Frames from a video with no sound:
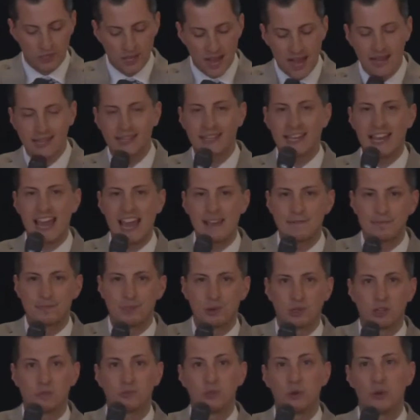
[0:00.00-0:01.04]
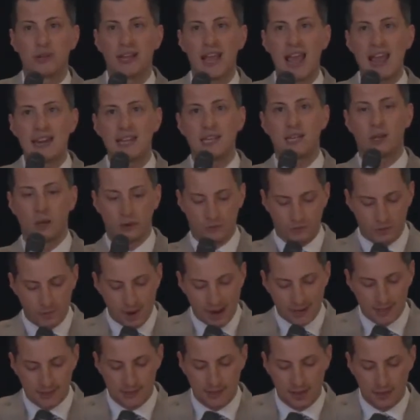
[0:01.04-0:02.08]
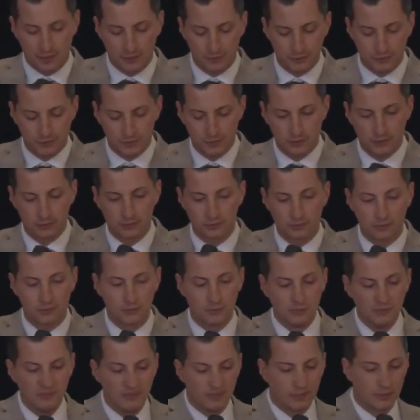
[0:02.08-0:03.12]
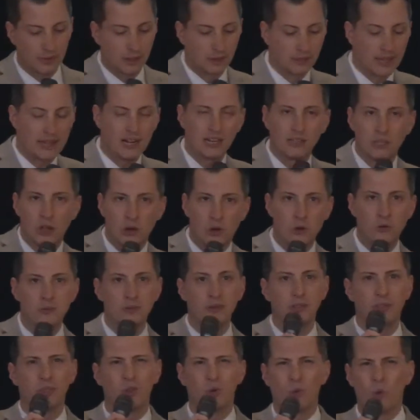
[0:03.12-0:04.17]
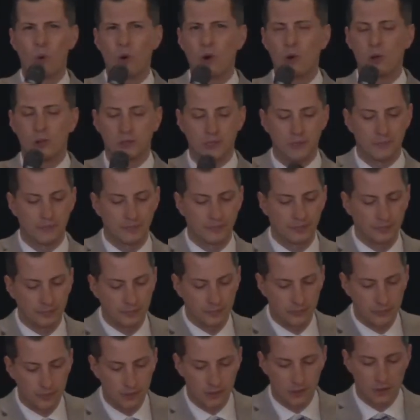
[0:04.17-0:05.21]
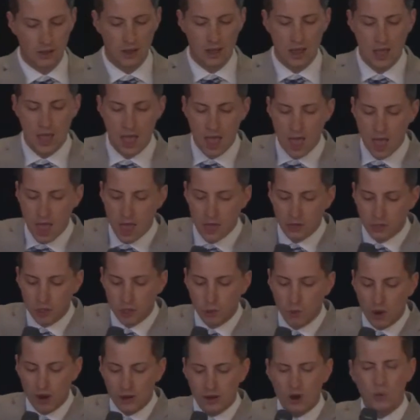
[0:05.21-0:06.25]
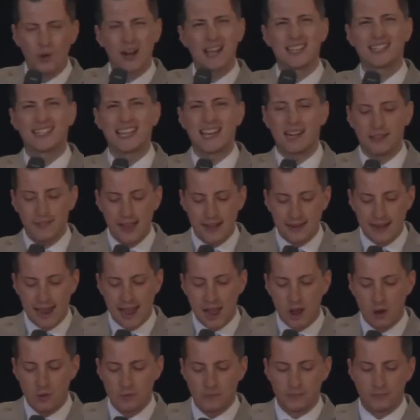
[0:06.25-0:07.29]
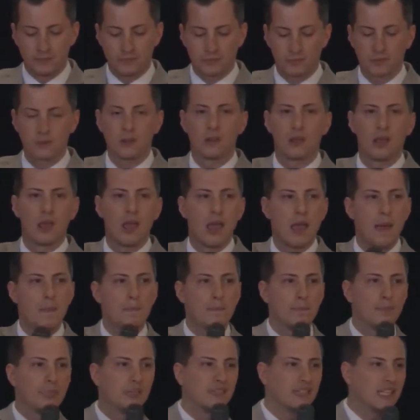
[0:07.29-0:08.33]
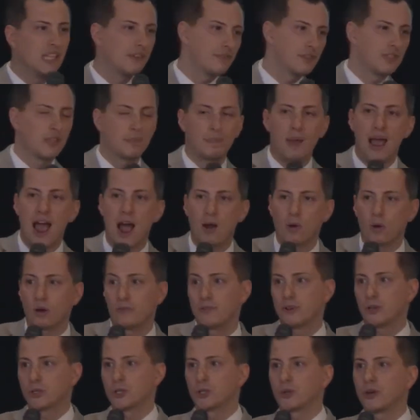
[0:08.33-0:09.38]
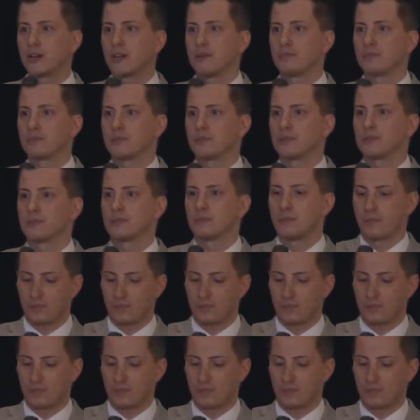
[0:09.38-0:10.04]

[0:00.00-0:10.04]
not capable of doing any good for myself, let alone the world. Do you want to know what I say to that now? Believe in the power of your dreams.